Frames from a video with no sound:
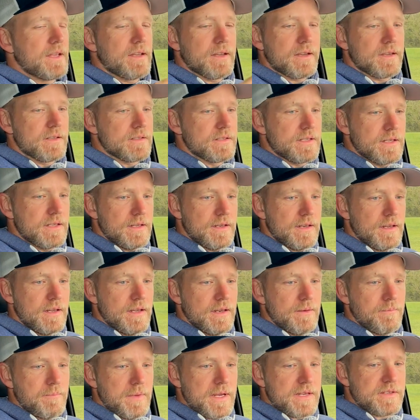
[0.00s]
because
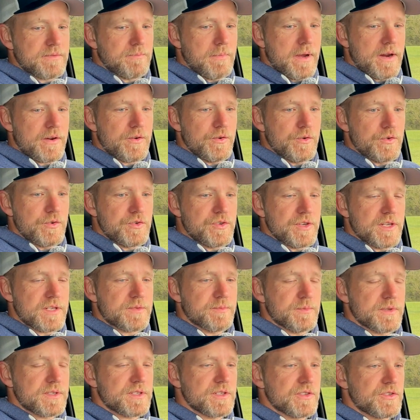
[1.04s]
it makes micro
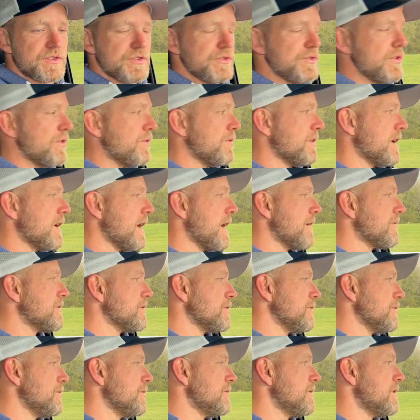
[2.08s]
adjustments that you don't have
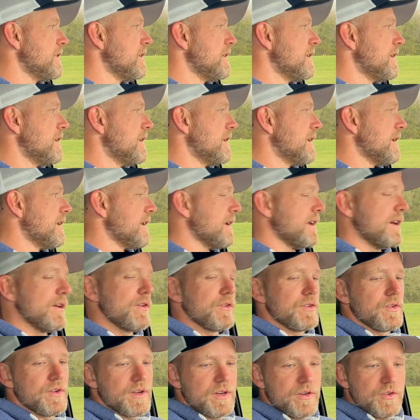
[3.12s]
to, and all
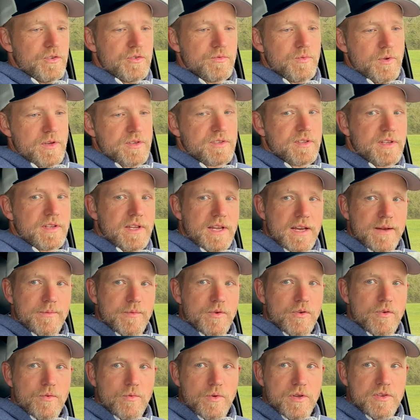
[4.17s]
you got to do is watch the
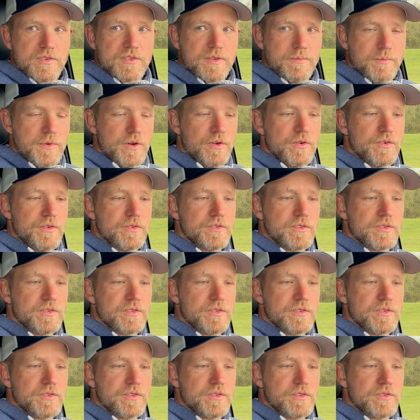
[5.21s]
camera or watch the mirror.